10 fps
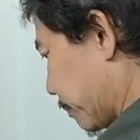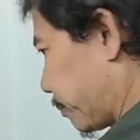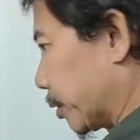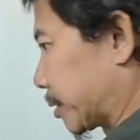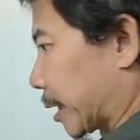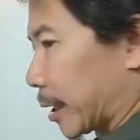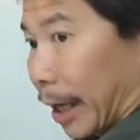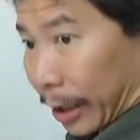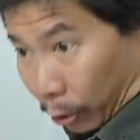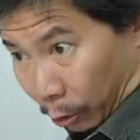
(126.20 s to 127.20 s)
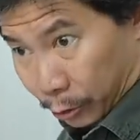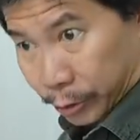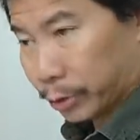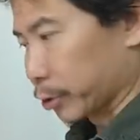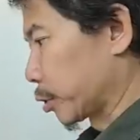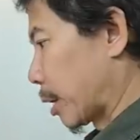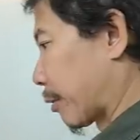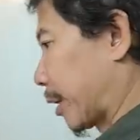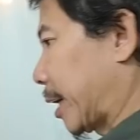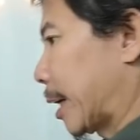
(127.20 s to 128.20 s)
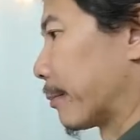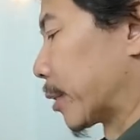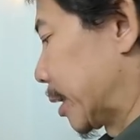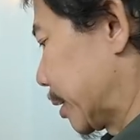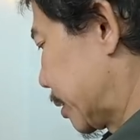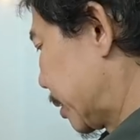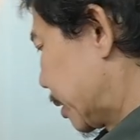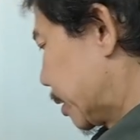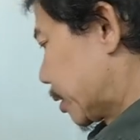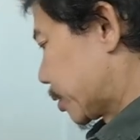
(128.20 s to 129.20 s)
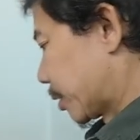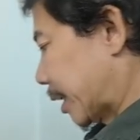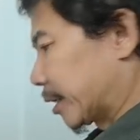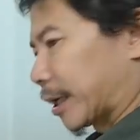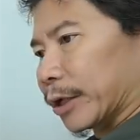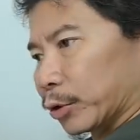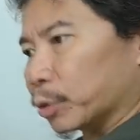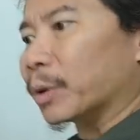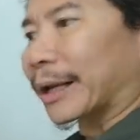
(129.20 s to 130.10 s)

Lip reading: computer and also to our camera so that you can do